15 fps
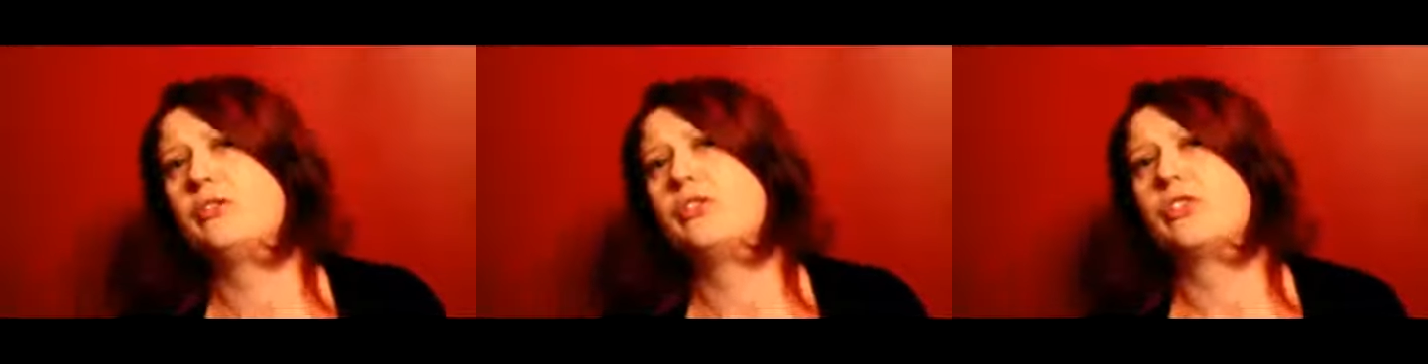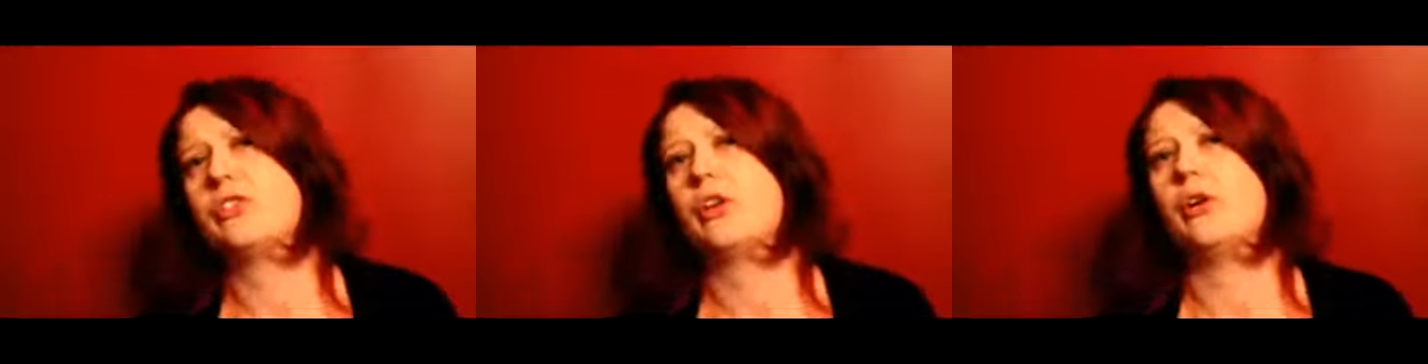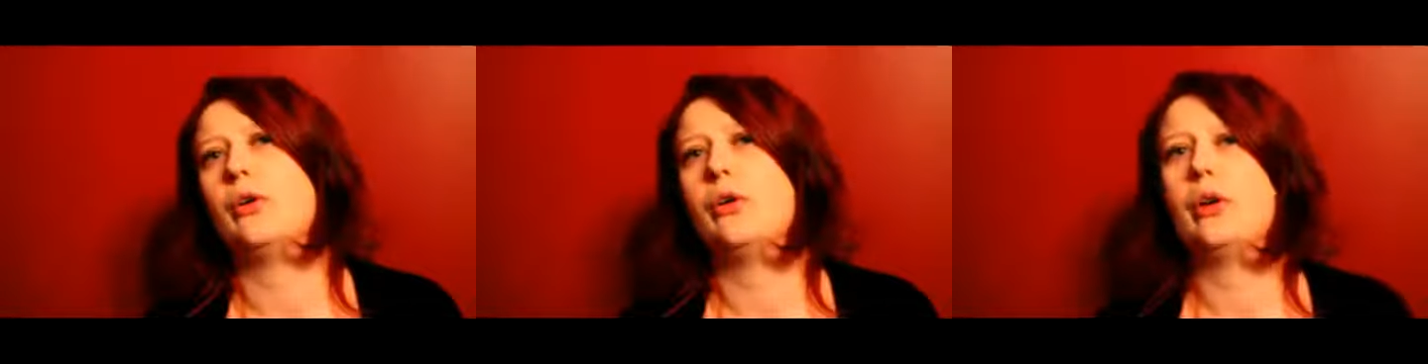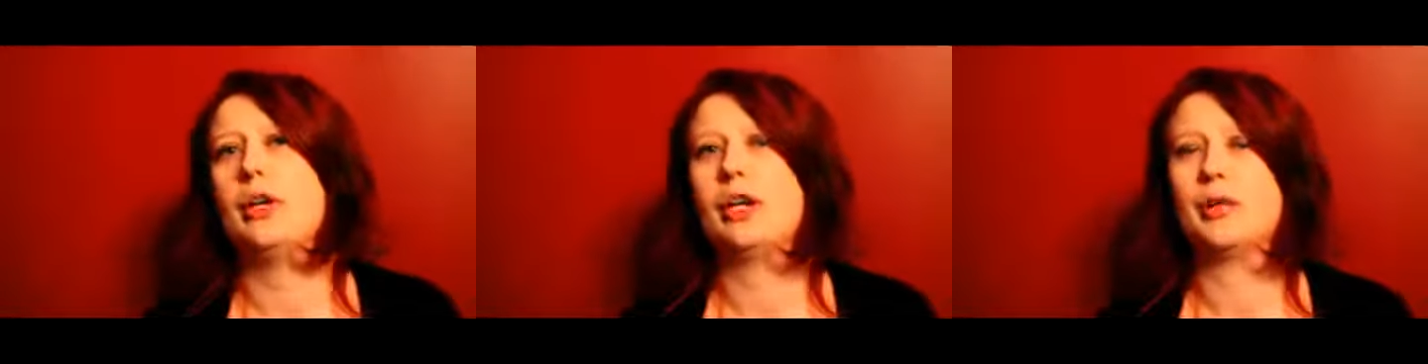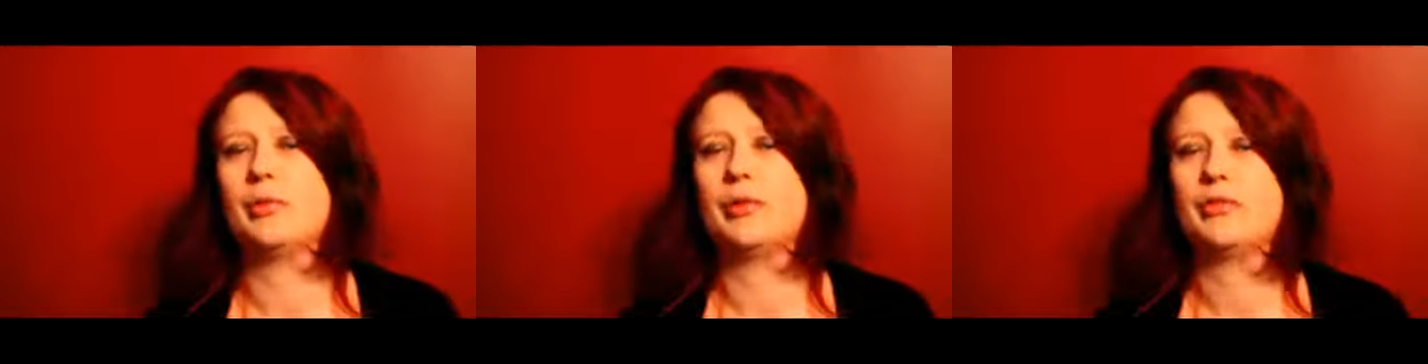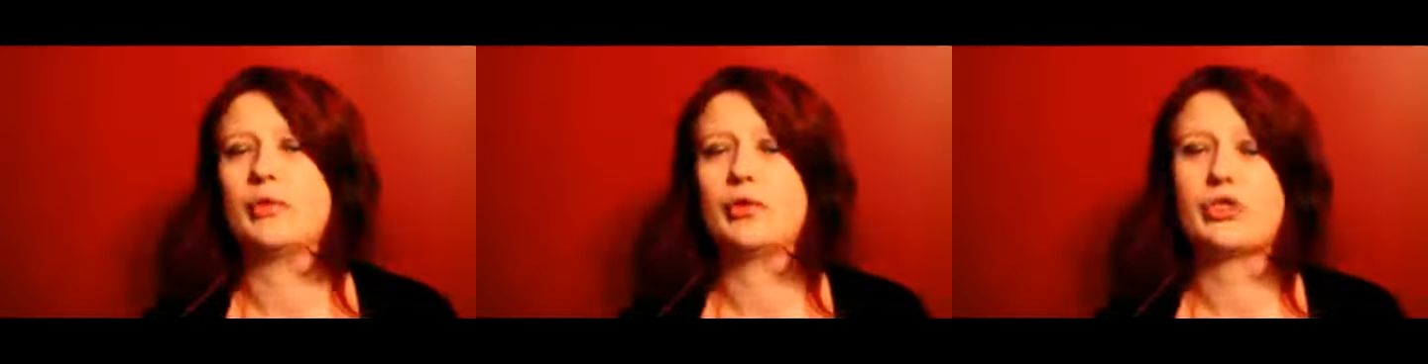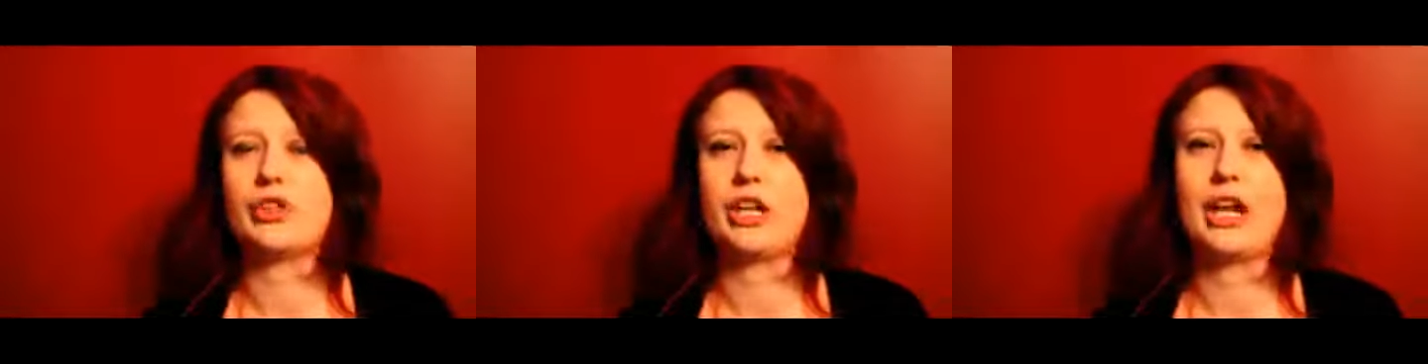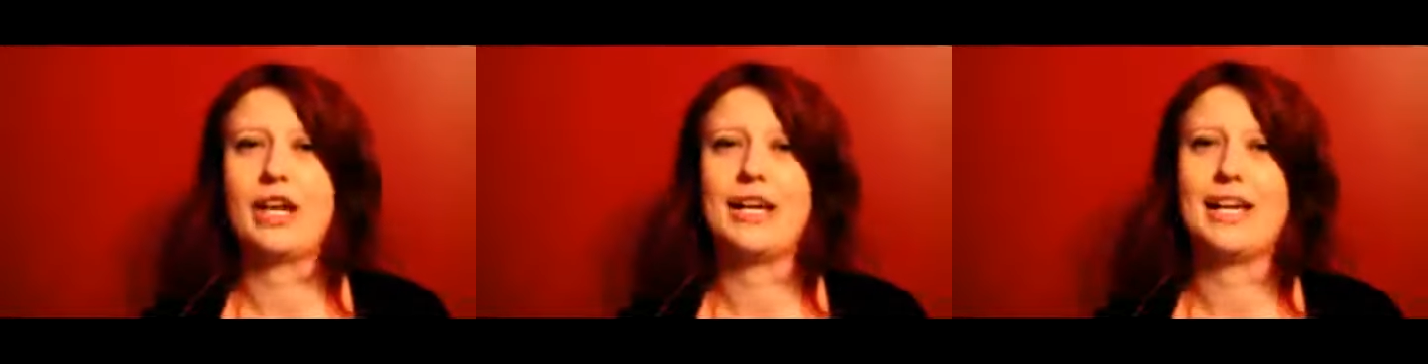so
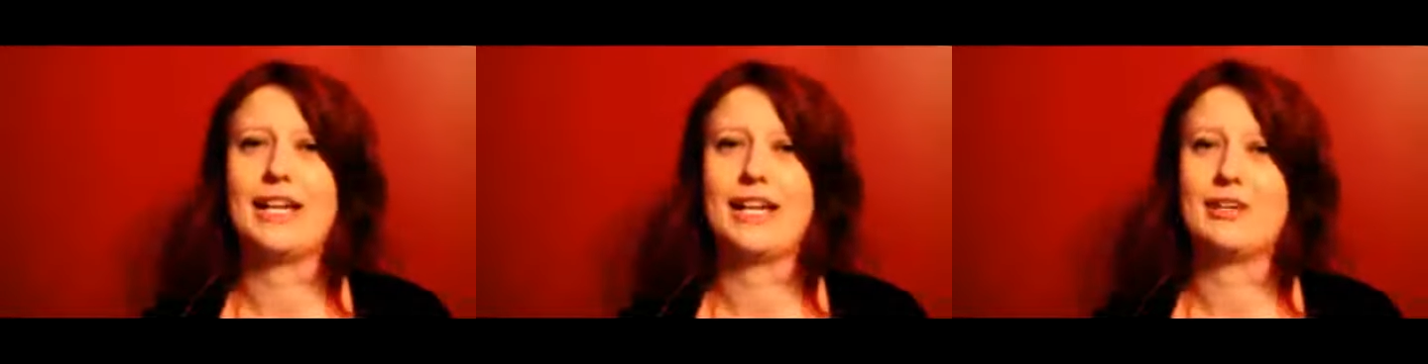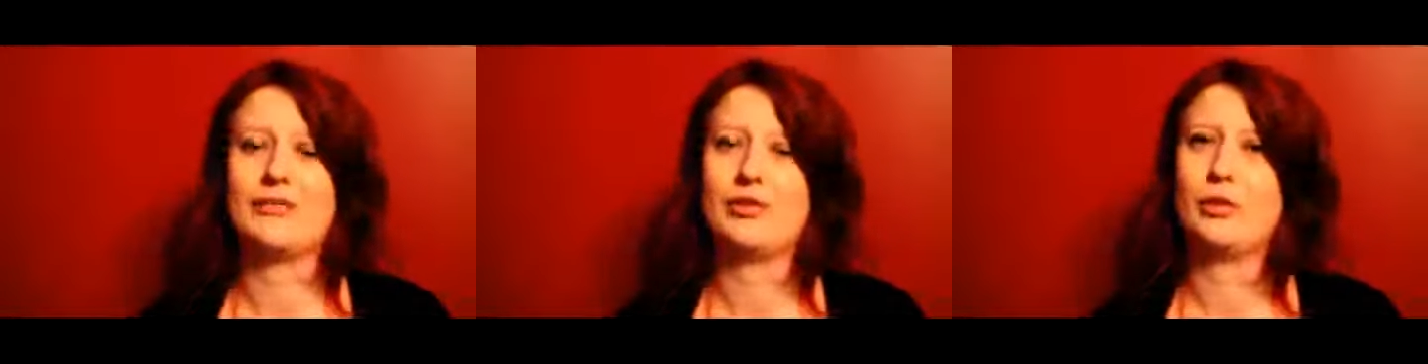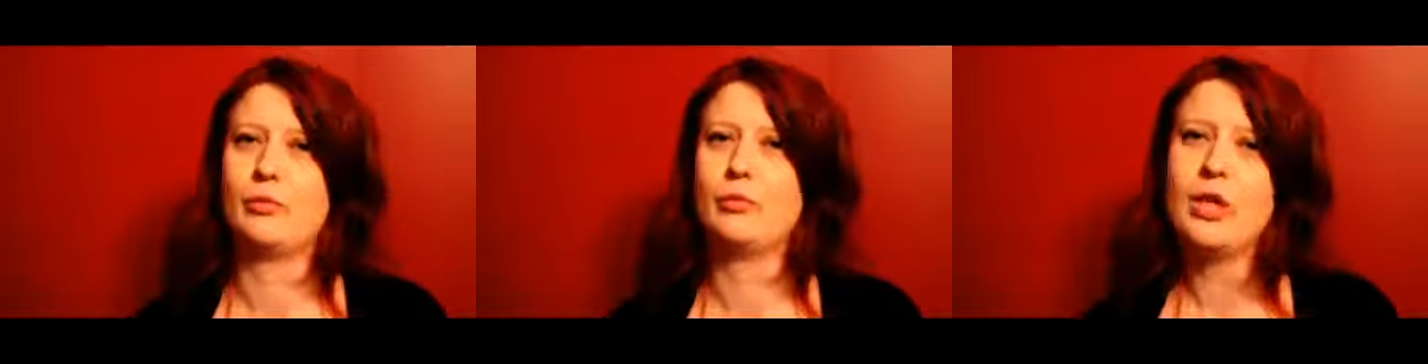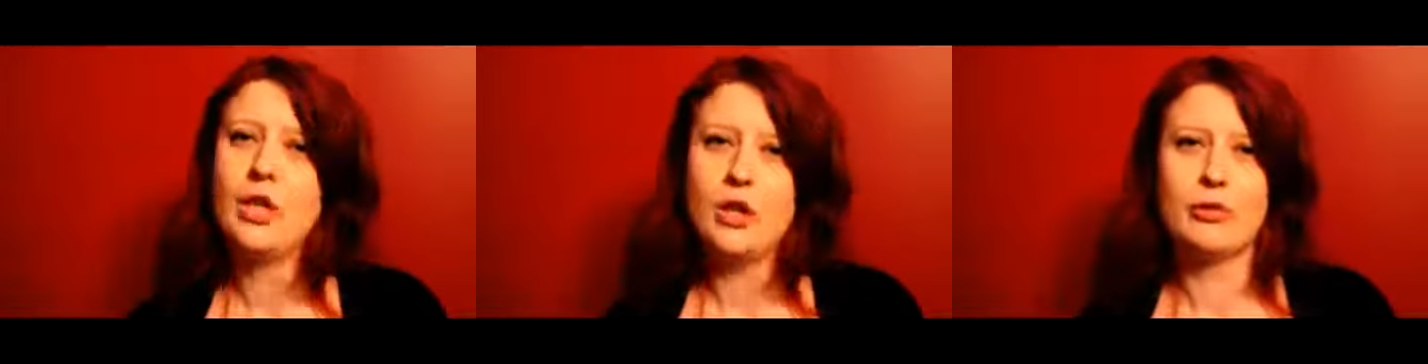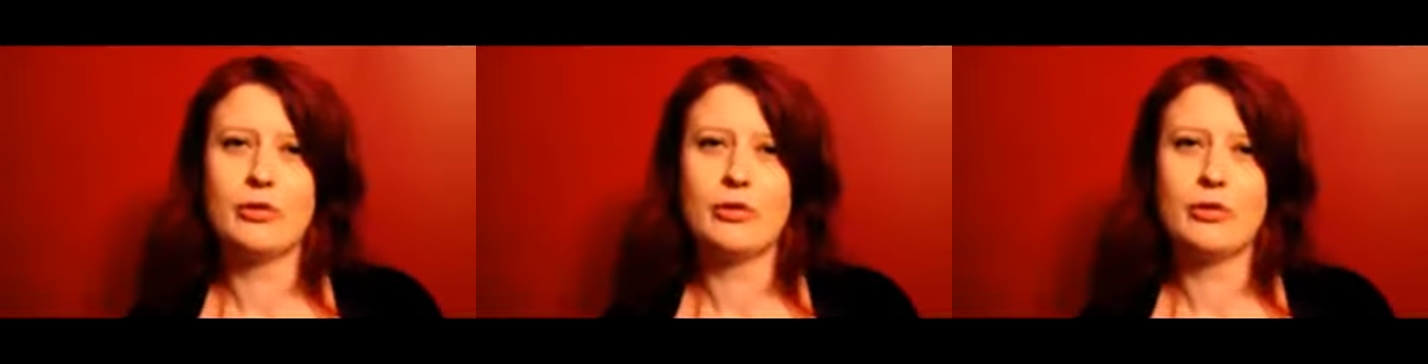unfortunately I can't have him